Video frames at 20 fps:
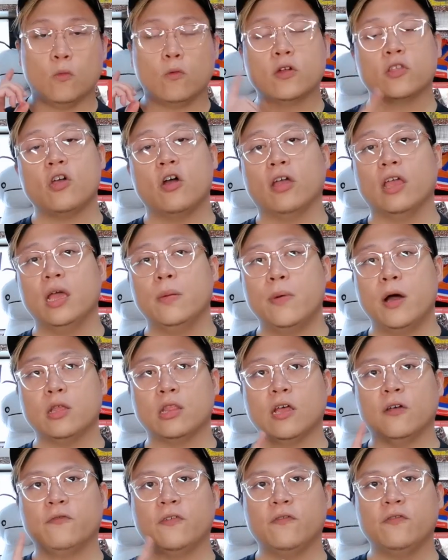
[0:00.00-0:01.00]
We're talking
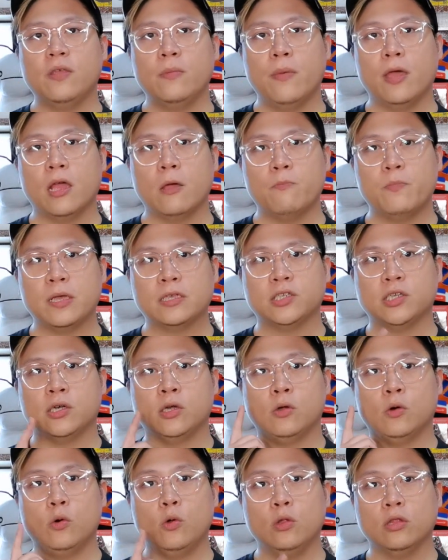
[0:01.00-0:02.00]
about a
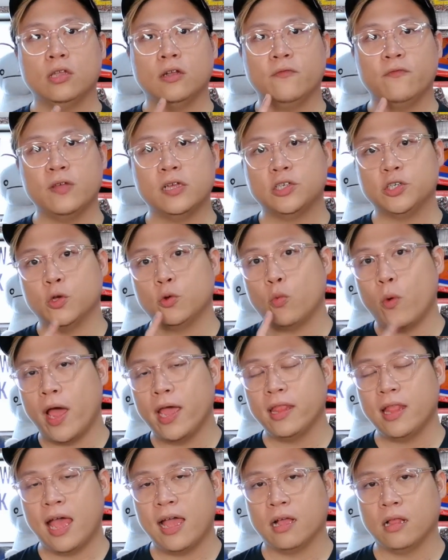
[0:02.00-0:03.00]
50-megapixel ultra-vision
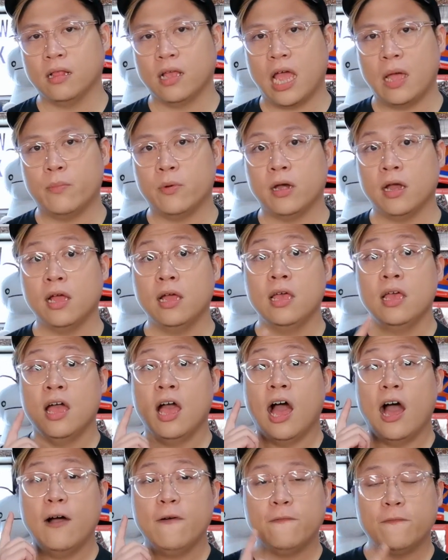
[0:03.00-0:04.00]
wide-angle camera,
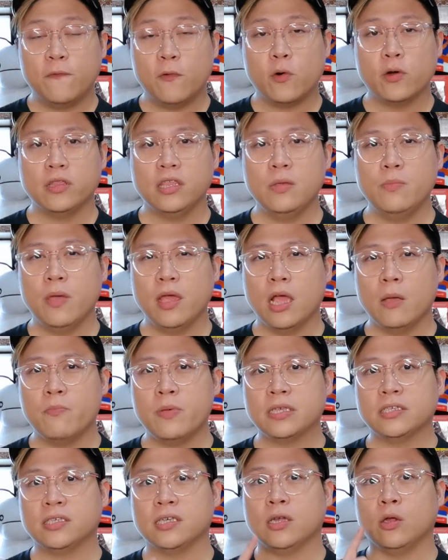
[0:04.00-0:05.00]
a
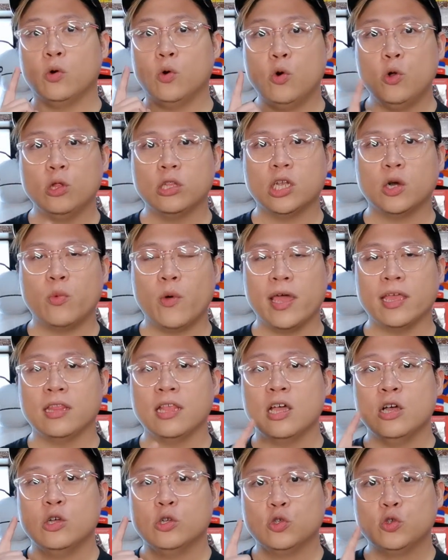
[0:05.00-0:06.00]
40-megapixel
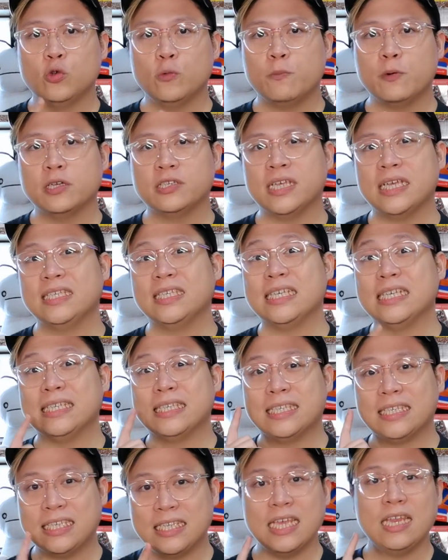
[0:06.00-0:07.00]
ultra-wide super sensing
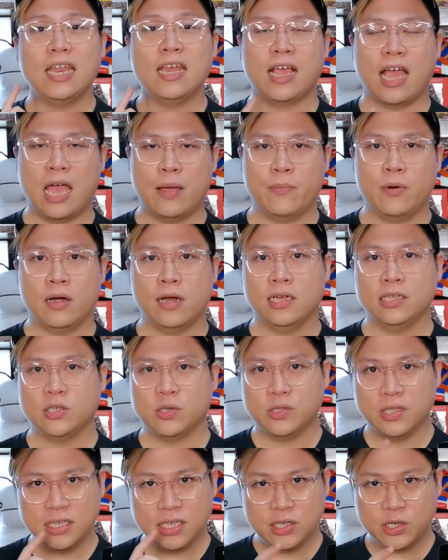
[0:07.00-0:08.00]
cine camera,
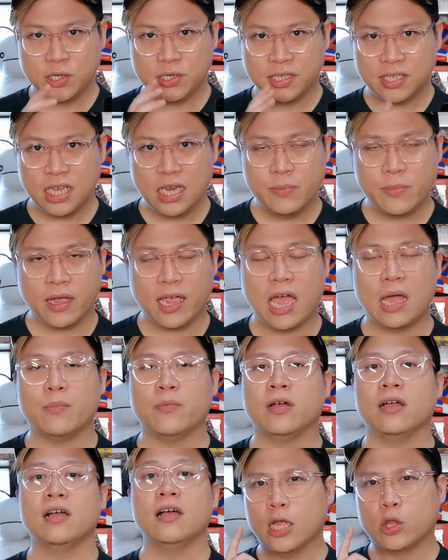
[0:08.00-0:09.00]
so this is your cinema
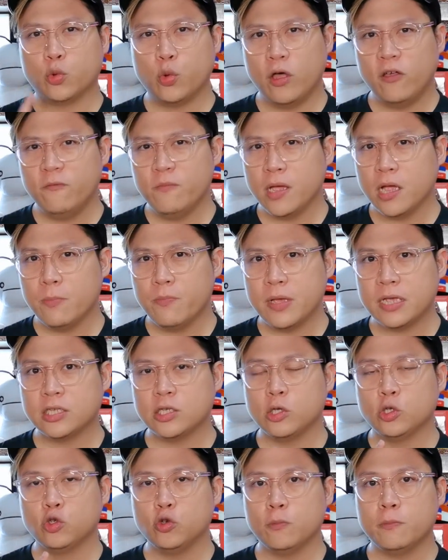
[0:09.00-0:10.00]
camera, a
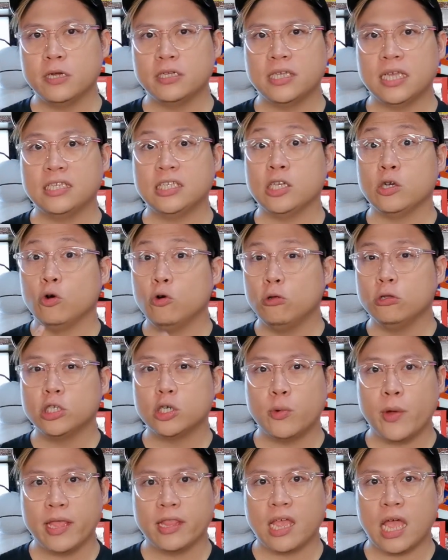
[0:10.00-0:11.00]
12-megapixel super sensing
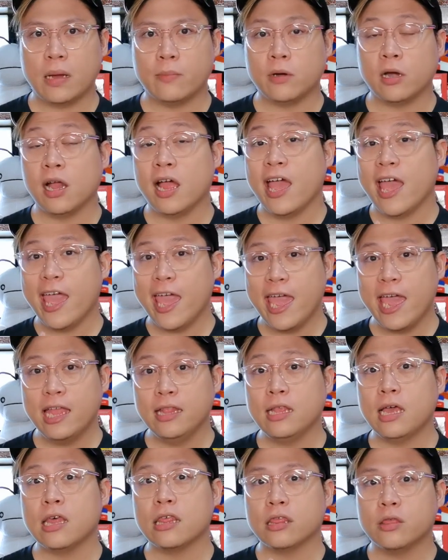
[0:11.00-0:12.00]
ultra-wide camera,
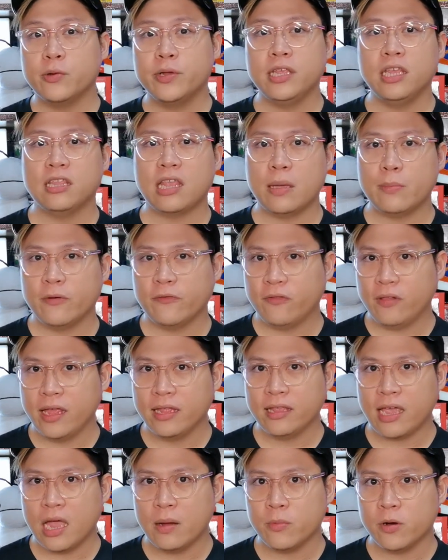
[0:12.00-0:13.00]
and a 3D
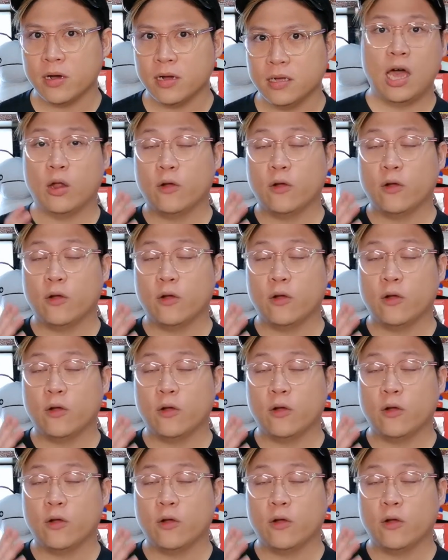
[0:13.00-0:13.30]
time-of-flight camera.